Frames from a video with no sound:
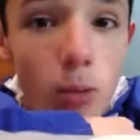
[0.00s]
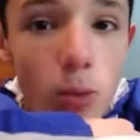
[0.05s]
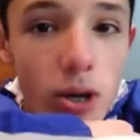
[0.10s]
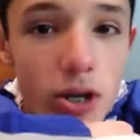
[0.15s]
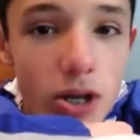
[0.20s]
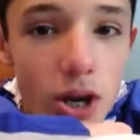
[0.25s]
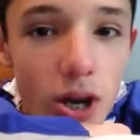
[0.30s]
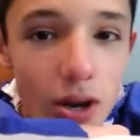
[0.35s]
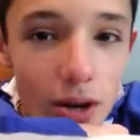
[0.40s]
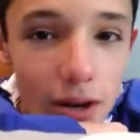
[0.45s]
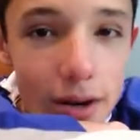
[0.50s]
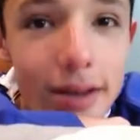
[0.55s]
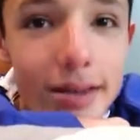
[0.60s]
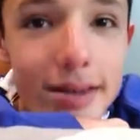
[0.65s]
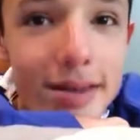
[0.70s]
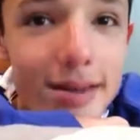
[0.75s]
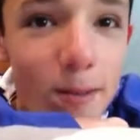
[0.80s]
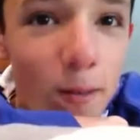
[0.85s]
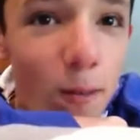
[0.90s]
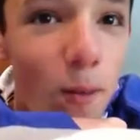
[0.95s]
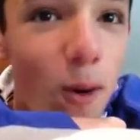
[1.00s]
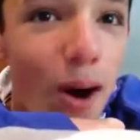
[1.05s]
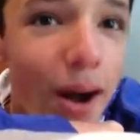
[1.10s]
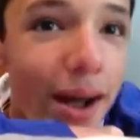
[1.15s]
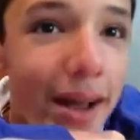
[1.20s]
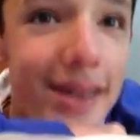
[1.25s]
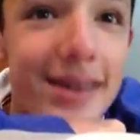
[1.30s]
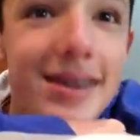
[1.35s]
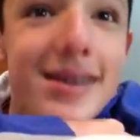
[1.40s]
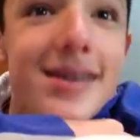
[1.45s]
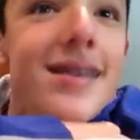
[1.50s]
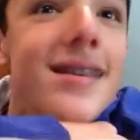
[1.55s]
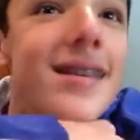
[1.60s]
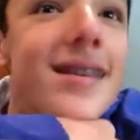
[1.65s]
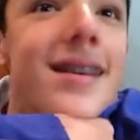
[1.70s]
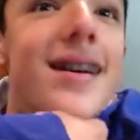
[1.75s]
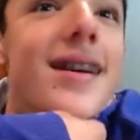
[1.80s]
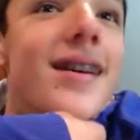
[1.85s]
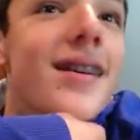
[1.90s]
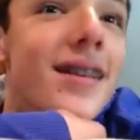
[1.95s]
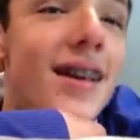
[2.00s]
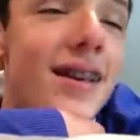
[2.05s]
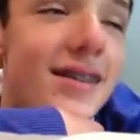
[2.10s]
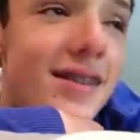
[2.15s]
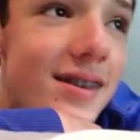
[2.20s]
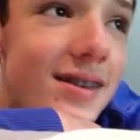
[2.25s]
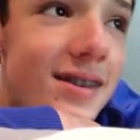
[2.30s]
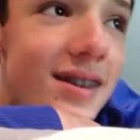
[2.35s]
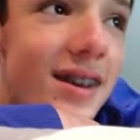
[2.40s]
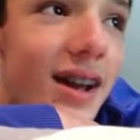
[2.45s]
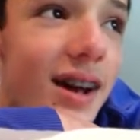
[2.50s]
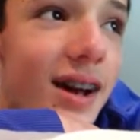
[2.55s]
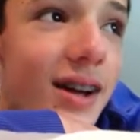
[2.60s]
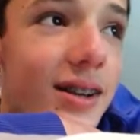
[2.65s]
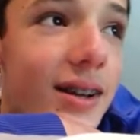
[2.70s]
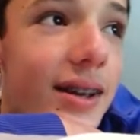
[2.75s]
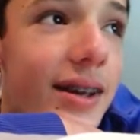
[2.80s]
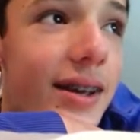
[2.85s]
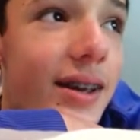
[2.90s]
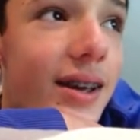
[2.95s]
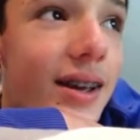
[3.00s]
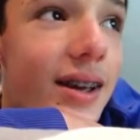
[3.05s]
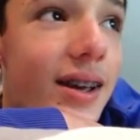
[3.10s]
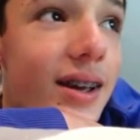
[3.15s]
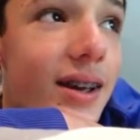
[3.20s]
wizards? What? That sounds godlike.